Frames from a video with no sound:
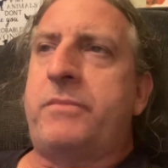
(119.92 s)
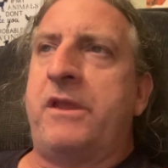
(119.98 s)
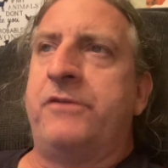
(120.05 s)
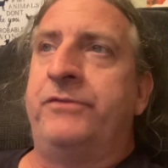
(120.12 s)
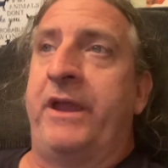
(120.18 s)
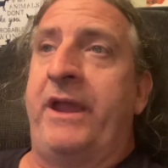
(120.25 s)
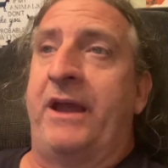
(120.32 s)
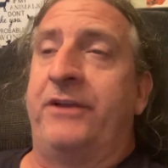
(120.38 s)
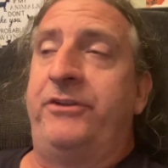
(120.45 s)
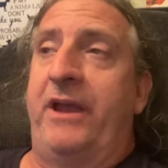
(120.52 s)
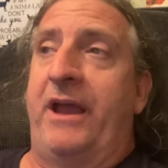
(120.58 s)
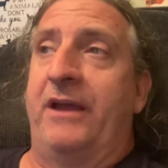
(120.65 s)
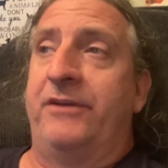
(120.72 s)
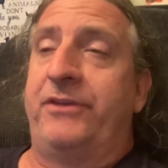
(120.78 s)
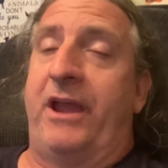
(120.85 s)
they had
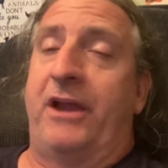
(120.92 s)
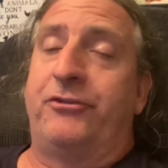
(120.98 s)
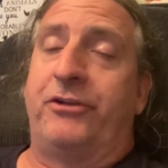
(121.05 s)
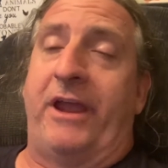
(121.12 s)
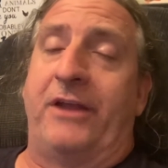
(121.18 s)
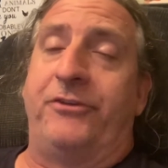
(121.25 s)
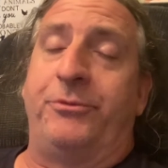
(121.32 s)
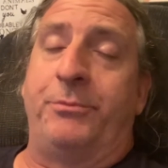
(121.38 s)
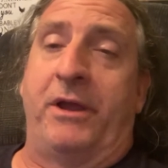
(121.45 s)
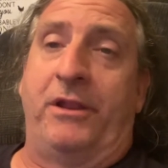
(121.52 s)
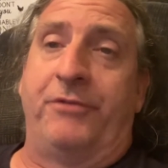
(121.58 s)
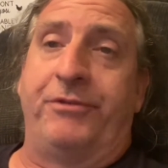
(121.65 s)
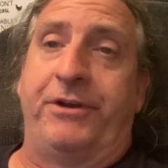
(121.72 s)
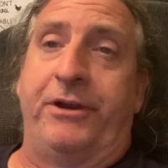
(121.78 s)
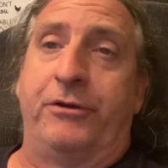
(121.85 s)
uh, they actually had some
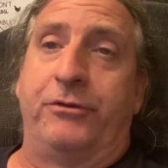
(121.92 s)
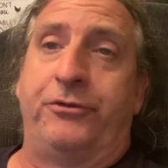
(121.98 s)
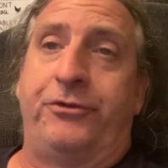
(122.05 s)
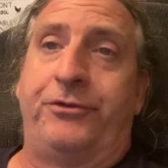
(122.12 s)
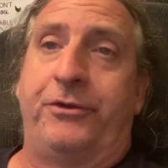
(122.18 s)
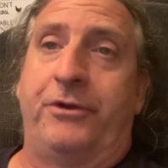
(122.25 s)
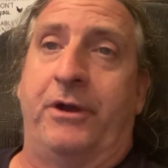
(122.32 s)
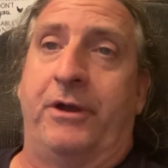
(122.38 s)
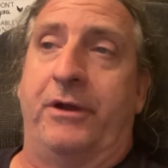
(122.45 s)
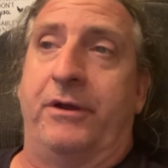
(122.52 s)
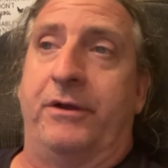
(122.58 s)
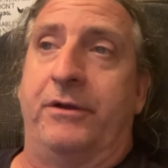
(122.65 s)
elephant ears uh,